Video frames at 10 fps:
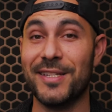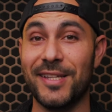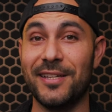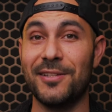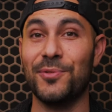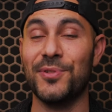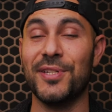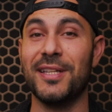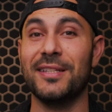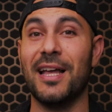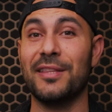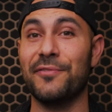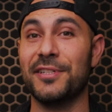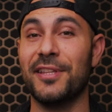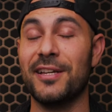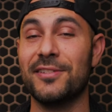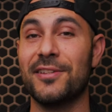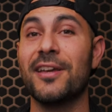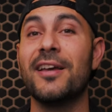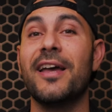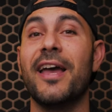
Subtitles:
excited to see that advertising